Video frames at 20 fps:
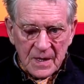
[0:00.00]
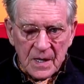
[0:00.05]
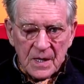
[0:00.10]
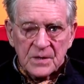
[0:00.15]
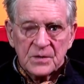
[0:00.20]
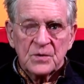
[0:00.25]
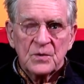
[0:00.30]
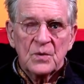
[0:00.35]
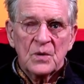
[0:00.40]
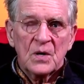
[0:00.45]

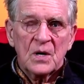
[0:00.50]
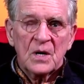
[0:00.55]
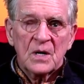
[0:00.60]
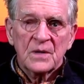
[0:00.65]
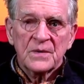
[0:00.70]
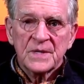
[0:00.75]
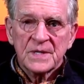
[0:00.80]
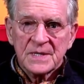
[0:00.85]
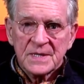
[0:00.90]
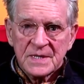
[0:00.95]
And you
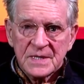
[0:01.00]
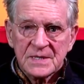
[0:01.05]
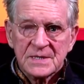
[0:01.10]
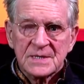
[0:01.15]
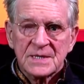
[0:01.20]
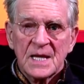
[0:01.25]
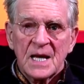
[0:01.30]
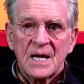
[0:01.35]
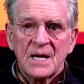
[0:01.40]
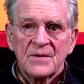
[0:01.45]
are, in
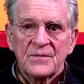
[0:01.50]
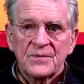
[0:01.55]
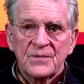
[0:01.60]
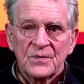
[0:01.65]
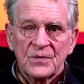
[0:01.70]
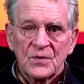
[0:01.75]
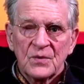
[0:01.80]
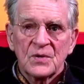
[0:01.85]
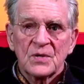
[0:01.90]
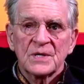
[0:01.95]
this life,
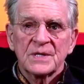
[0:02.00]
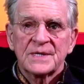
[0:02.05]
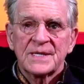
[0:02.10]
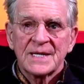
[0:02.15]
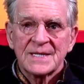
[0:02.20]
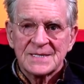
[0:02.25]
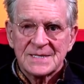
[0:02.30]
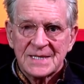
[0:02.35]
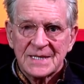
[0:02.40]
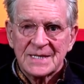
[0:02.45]
Lord
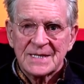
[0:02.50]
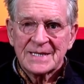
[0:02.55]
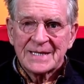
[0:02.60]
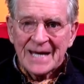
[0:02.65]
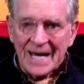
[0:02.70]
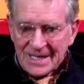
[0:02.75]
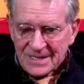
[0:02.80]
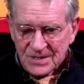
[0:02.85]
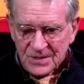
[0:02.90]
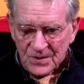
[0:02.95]
Tenzin
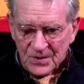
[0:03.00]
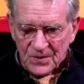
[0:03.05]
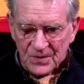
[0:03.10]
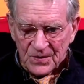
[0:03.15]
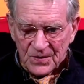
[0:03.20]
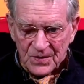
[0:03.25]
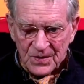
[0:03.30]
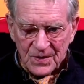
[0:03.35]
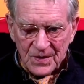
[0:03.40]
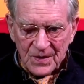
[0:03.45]

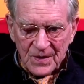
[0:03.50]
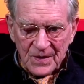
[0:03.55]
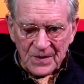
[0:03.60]
Gyatso,